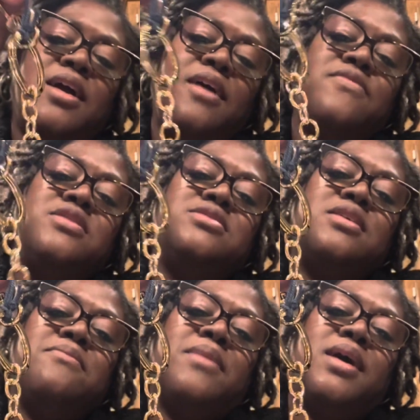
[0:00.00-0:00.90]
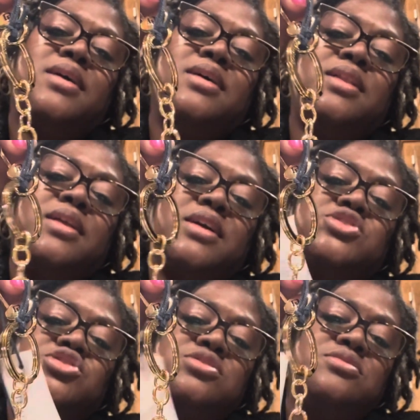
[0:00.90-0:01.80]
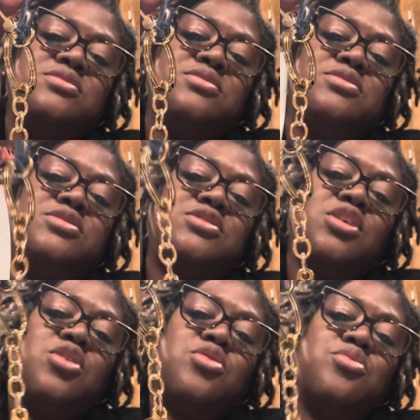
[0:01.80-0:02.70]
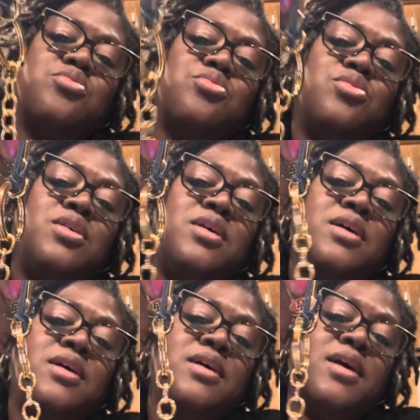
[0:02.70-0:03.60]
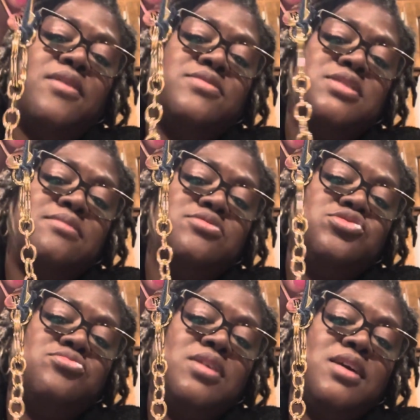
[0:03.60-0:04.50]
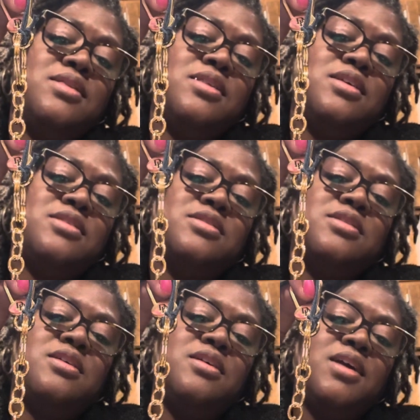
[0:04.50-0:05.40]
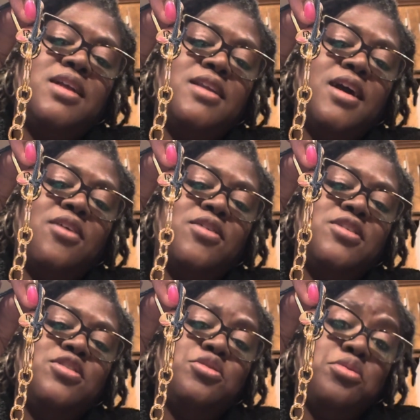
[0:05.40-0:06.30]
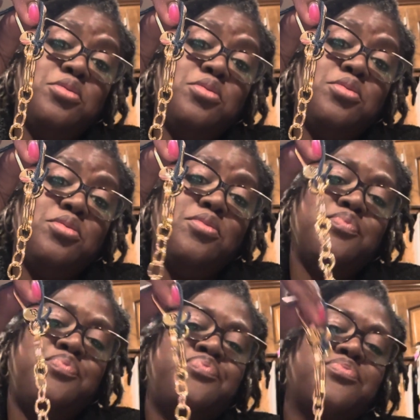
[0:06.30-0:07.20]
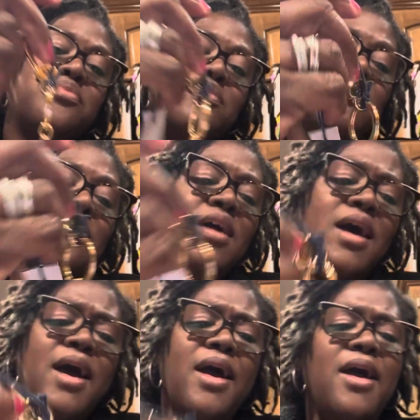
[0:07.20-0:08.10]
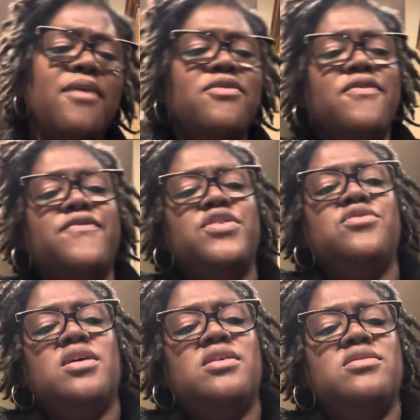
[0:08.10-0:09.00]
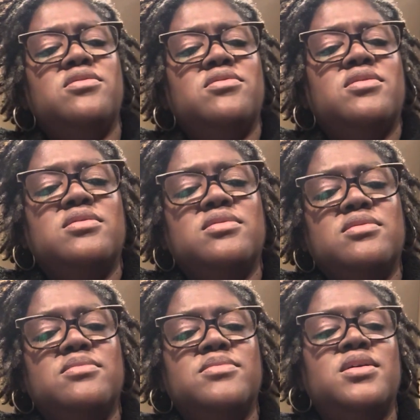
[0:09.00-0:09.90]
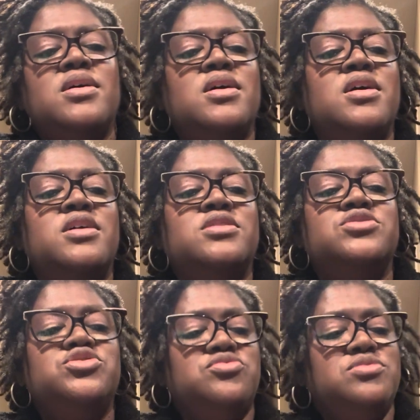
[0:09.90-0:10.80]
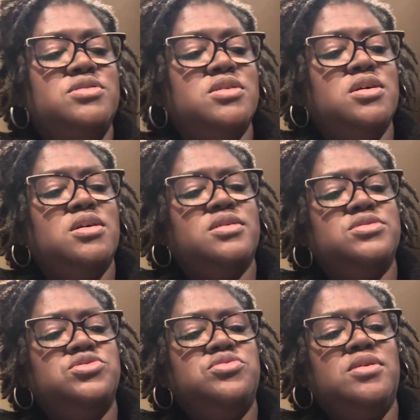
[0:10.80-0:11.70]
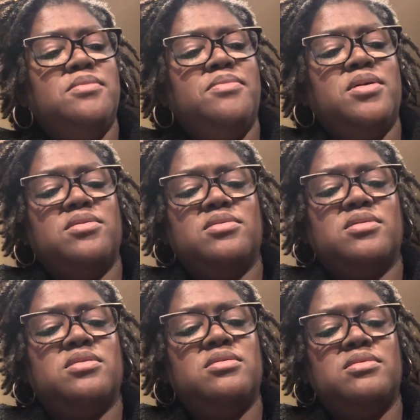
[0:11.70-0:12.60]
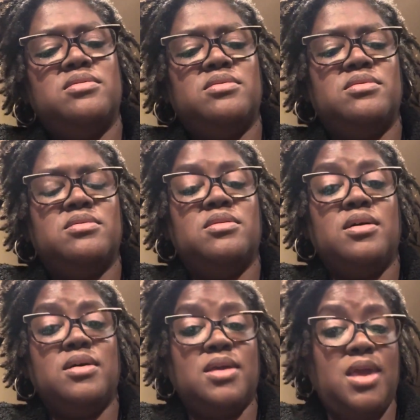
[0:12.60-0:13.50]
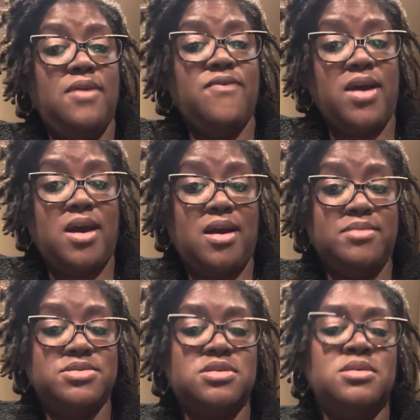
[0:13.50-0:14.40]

have this in my collection, so I was able to get this, and now I do. I have a few other Dooney and Bourke key fobs